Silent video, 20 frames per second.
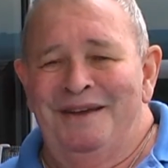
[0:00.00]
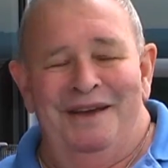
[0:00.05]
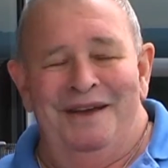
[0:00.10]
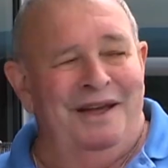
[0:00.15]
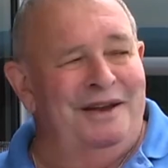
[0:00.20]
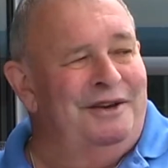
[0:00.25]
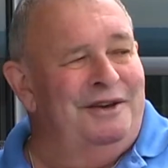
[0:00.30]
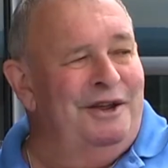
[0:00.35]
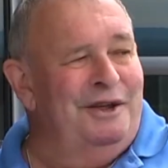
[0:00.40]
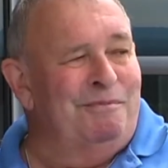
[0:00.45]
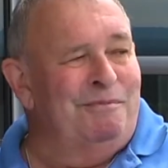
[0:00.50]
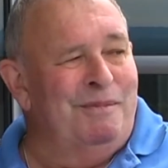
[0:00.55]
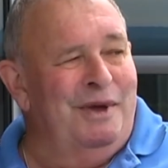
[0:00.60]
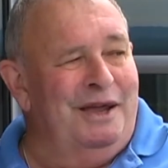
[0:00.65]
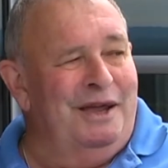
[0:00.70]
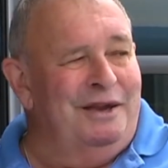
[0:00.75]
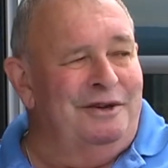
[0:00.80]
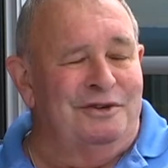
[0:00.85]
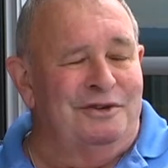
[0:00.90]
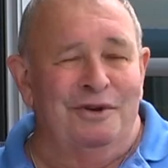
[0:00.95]
and Dick
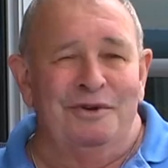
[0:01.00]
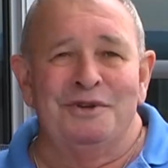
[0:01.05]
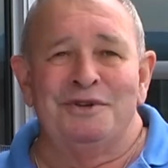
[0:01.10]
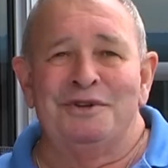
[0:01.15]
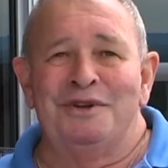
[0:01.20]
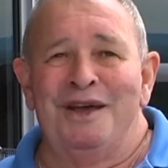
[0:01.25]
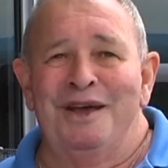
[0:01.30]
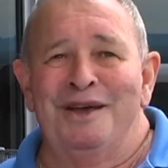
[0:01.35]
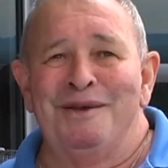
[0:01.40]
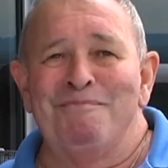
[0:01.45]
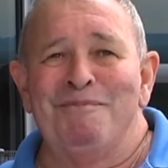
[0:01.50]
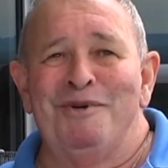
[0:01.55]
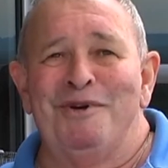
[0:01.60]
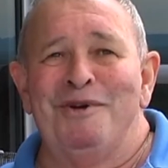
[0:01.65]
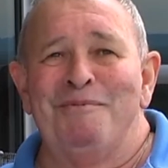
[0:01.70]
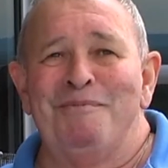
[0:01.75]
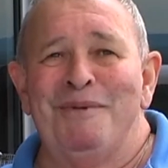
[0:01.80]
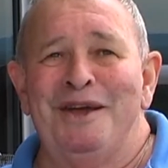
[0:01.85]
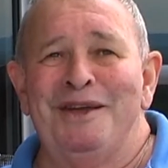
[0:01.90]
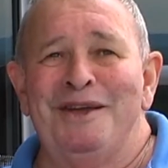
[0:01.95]
McIntosh going
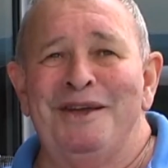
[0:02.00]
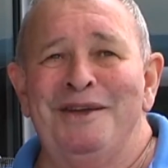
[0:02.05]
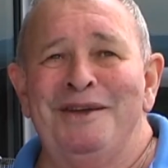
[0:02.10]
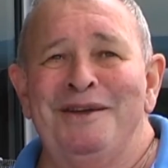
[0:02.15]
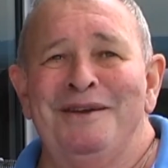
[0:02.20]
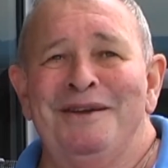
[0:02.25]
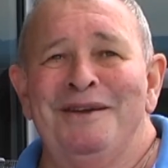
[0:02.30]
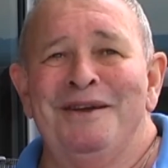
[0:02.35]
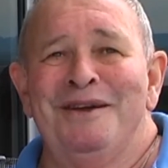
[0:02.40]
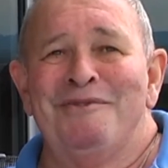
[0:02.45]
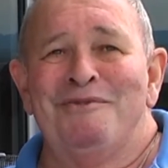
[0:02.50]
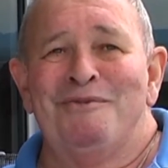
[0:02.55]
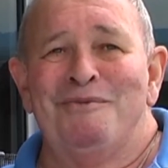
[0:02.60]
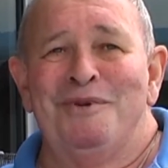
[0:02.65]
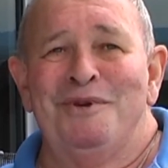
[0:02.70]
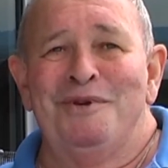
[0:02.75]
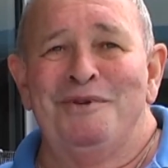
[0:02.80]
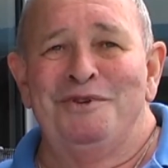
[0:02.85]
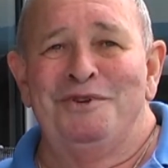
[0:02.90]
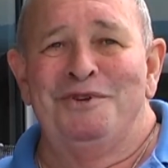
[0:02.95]
by making
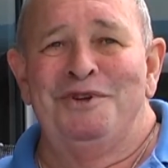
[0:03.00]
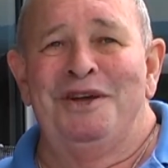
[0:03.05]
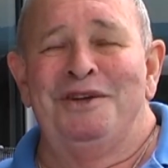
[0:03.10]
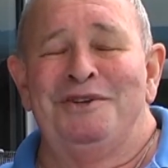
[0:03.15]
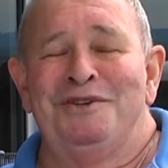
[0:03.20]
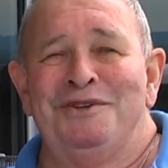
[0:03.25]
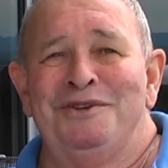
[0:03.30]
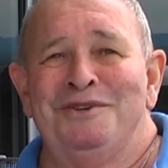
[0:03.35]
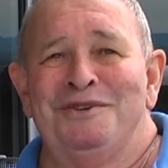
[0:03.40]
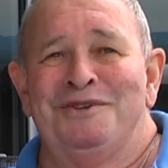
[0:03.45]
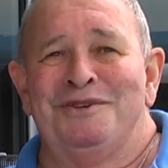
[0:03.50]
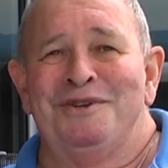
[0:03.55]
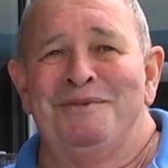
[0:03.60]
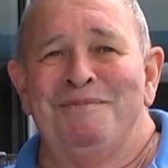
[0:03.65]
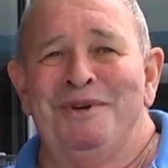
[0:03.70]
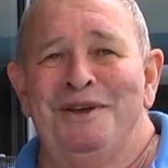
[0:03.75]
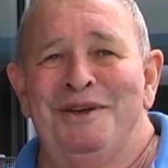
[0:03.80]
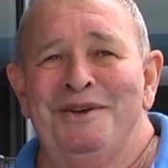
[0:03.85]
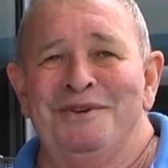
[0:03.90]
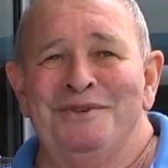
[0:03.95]
rude gestures to
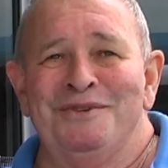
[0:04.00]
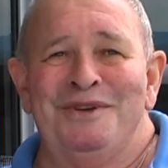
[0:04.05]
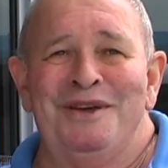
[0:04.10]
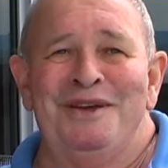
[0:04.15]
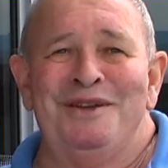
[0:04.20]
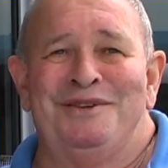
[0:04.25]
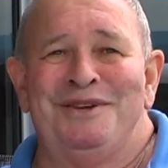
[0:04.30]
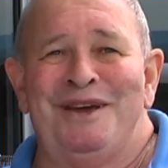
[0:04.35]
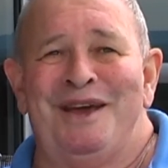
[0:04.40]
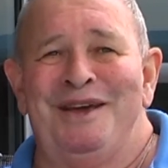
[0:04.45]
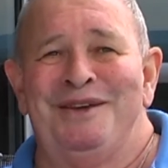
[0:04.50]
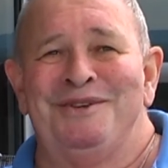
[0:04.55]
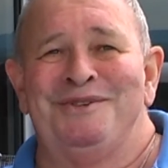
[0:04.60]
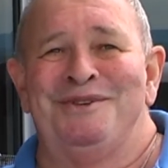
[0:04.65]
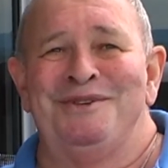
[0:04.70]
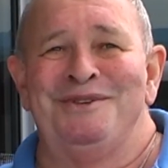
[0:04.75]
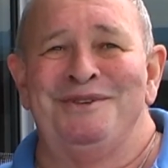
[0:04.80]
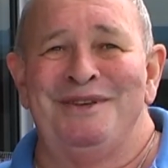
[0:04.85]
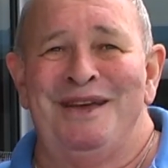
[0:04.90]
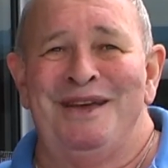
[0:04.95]
me as he
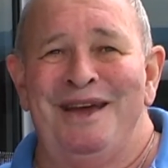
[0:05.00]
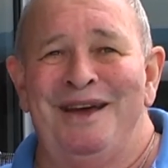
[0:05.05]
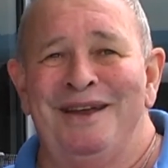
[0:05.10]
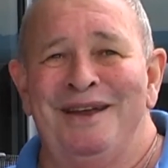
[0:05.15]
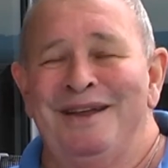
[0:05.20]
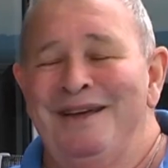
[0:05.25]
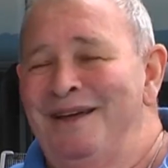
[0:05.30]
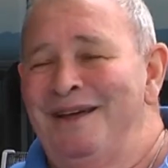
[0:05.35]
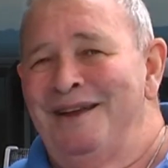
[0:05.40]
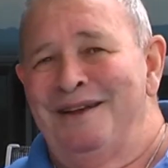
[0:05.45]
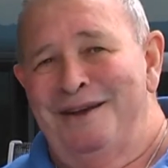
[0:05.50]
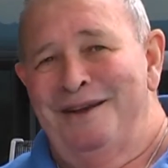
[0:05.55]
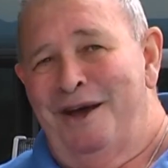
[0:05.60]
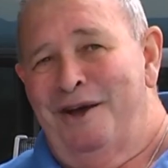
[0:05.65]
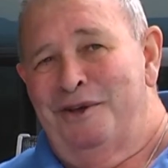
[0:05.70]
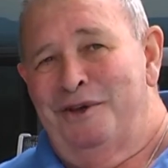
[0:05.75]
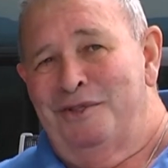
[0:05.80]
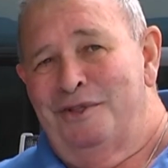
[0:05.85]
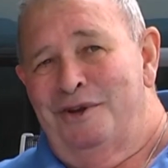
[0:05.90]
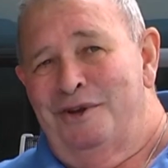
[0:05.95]
taxis out,
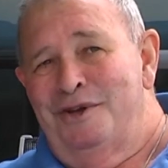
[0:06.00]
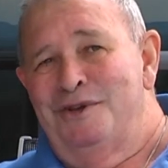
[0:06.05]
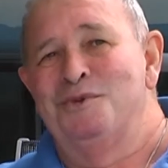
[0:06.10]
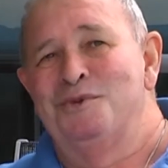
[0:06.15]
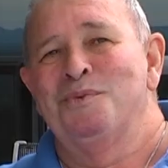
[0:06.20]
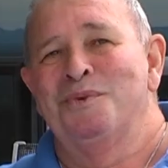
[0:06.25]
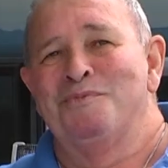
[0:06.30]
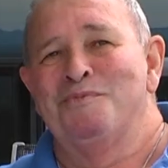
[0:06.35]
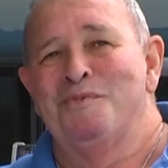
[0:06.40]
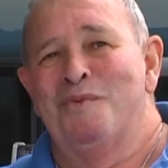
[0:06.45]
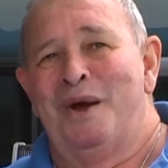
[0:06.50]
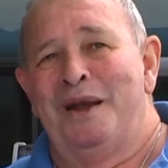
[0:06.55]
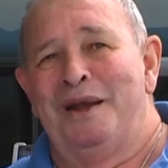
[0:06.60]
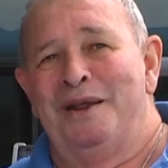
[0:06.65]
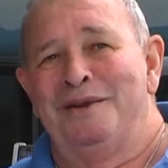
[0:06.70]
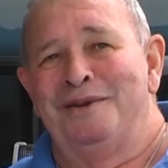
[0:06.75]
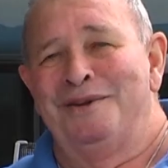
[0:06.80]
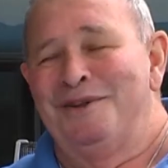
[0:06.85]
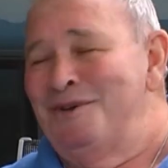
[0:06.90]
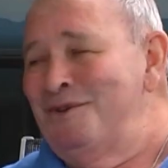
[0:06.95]
knowing that he's won
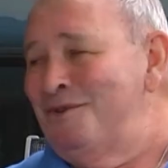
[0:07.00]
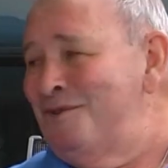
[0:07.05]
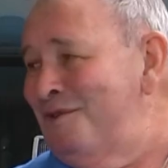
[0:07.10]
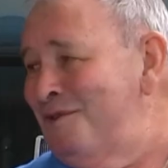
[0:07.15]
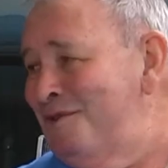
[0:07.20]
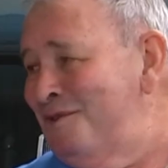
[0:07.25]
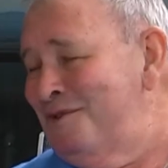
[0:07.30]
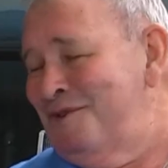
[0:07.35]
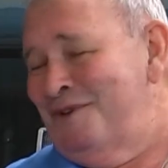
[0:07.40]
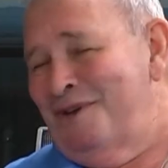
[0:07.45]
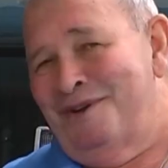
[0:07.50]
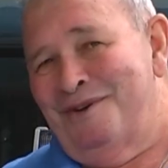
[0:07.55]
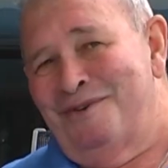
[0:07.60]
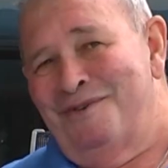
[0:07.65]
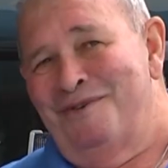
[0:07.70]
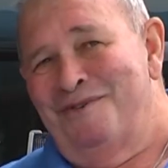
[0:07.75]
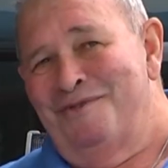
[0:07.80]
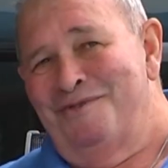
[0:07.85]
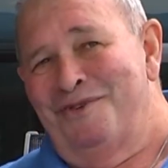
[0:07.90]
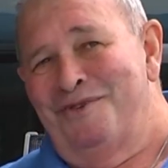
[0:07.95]
at least this
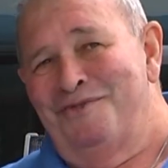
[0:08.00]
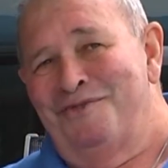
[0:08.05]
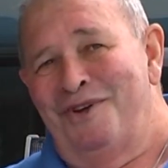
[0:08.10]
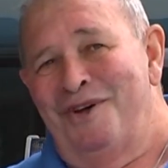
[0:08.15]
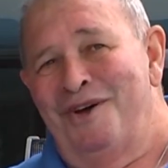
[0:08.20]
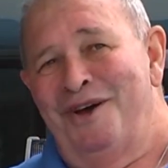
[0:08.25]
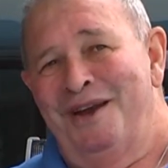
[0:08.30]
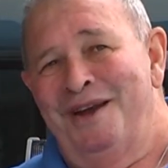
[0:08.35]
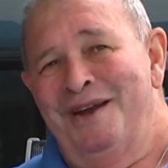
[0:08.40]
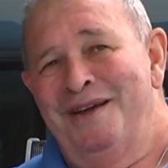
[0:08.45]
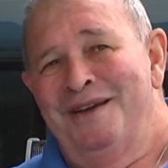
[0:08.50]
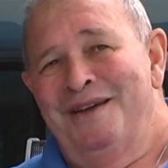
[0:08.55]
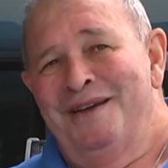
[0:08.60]
sector of the flight.